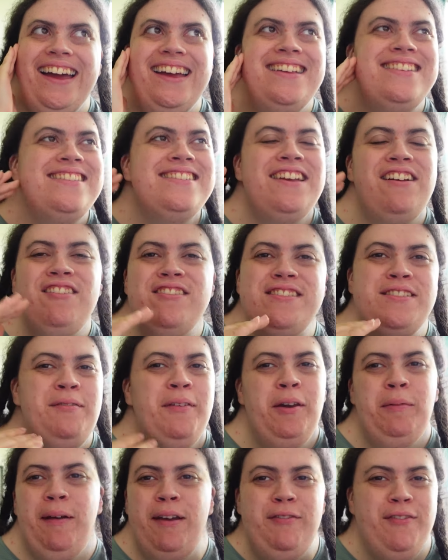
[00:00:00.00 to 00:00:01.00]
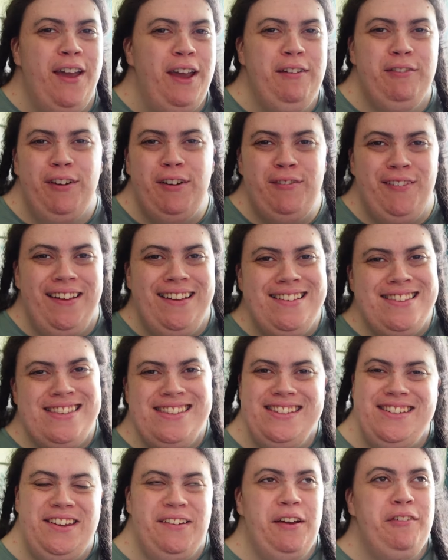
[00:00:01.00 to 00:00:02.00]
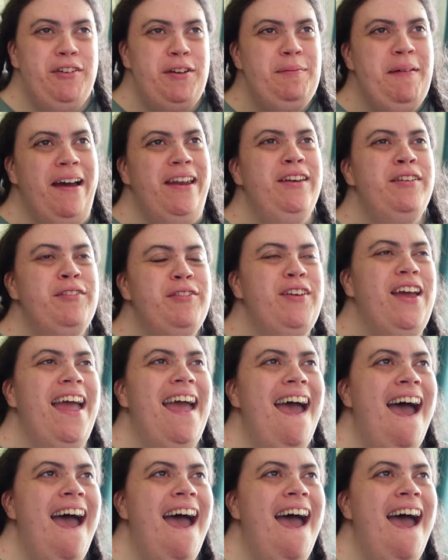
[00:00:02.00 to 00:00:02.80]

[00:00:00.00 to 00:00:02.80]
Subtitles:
It's seriously one of my favourite things to do every month,